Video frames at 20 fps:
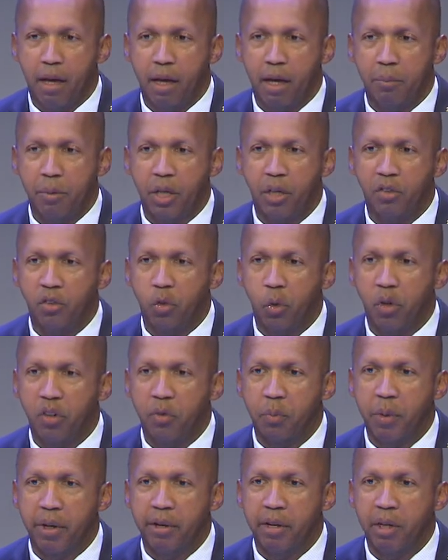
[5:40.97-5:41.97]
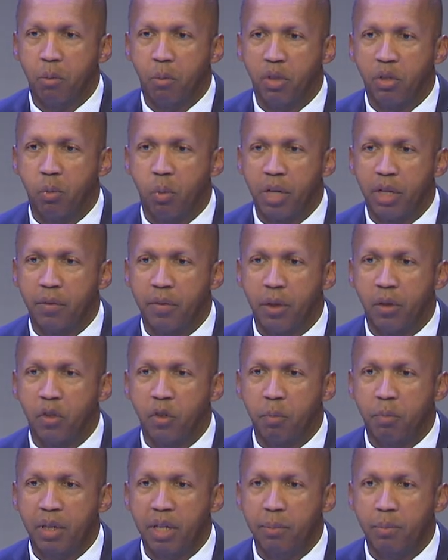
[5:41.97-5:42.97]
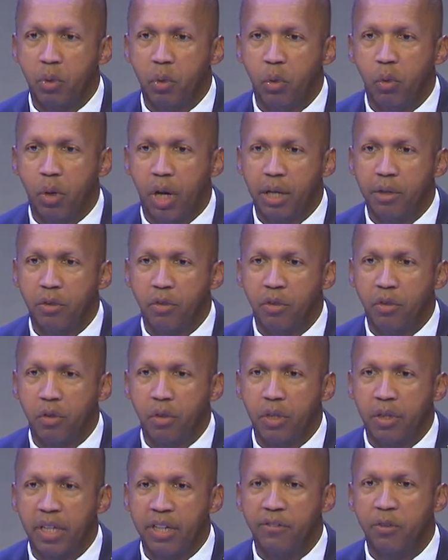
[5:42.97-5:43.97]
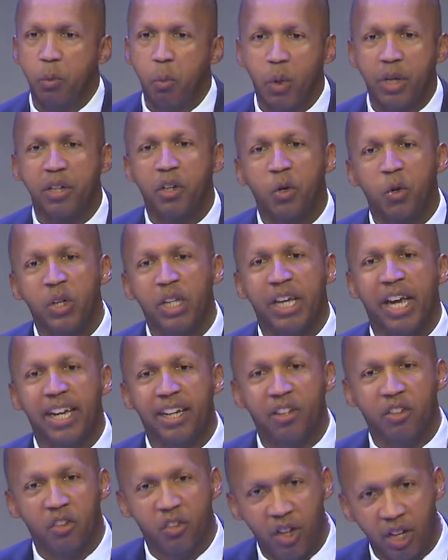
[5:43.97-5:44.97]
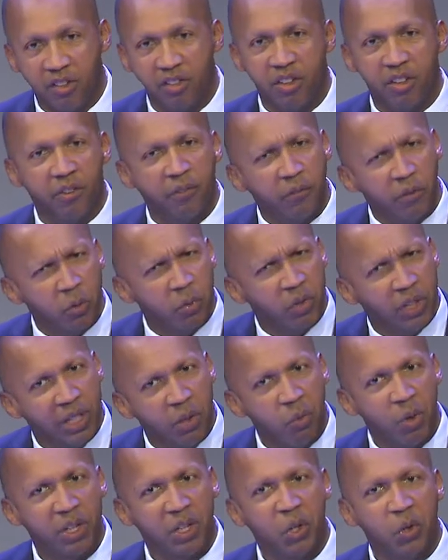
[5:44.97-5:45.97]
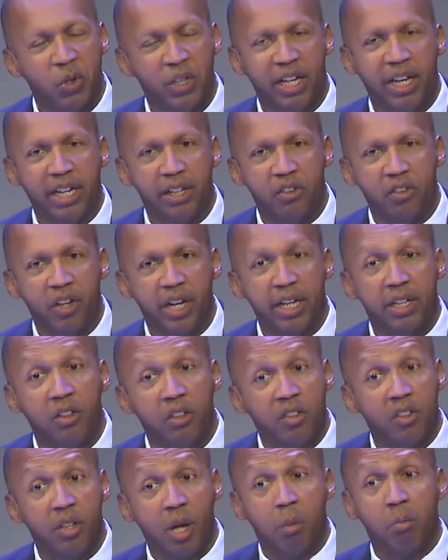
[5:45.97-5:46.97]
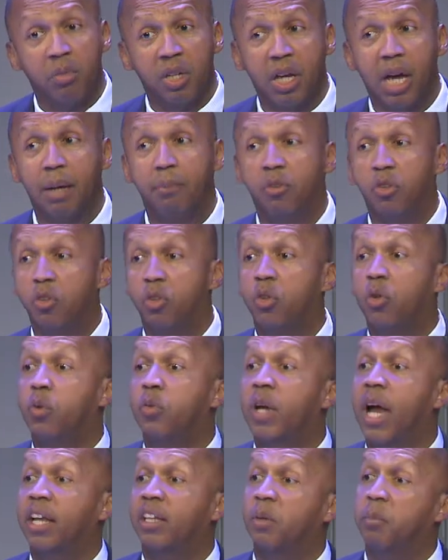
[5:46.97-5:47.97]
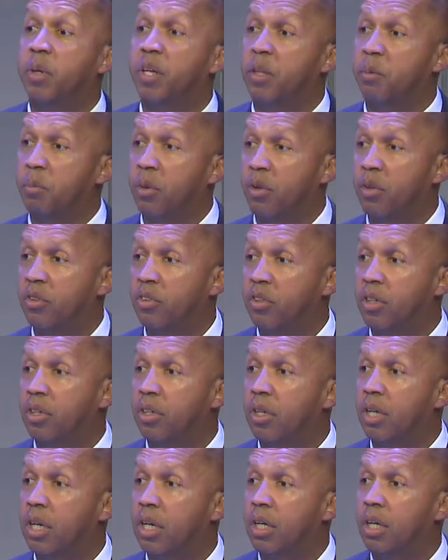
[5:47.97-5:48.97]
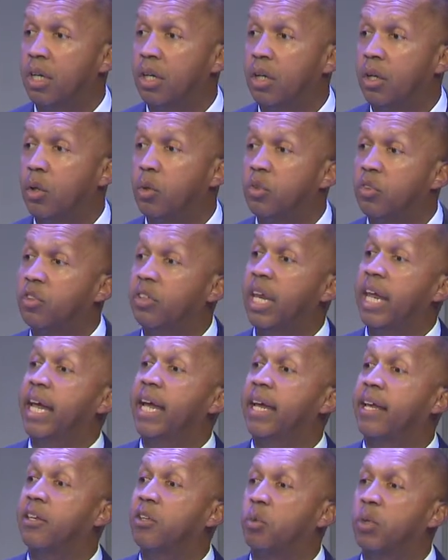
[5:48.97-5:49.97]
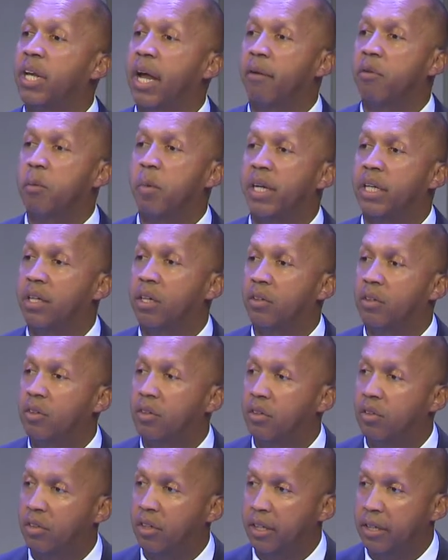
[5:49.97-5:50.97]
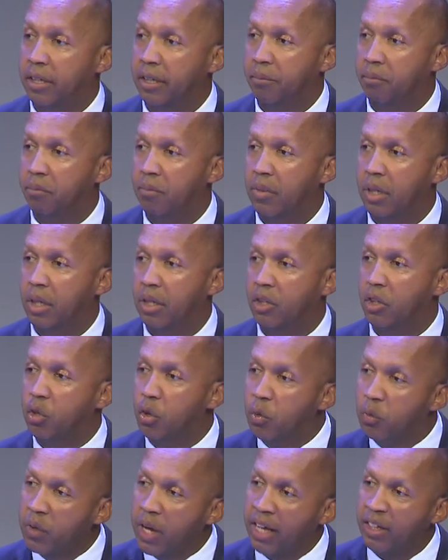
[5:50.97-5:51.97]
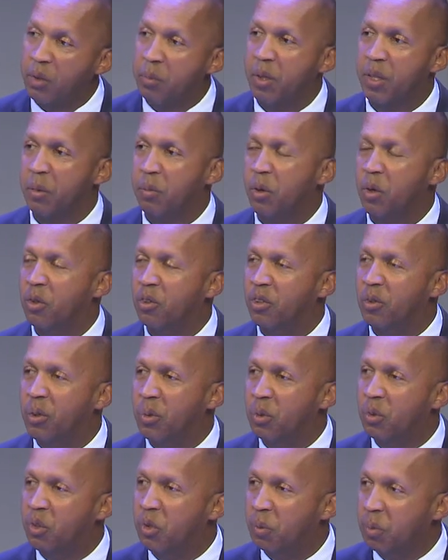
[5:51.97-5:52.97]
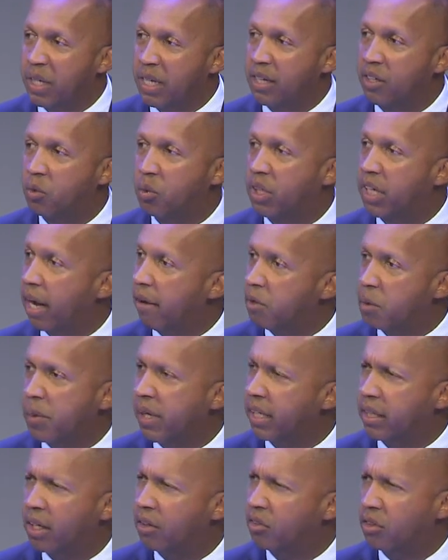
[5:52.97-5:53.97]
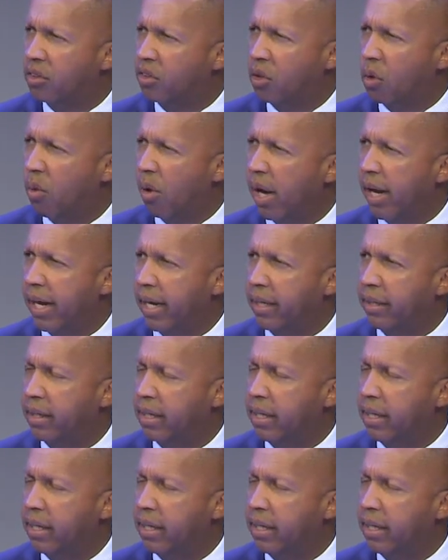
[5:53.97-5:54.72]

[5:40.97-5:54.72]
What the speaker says: Because George Barrett was one of those people who understood that if you want to create justice, if you really want to create change, sometimes you've got to be the person who stands when everybody else is sitting. You've got to be the person who speaks when everybody else is quiet.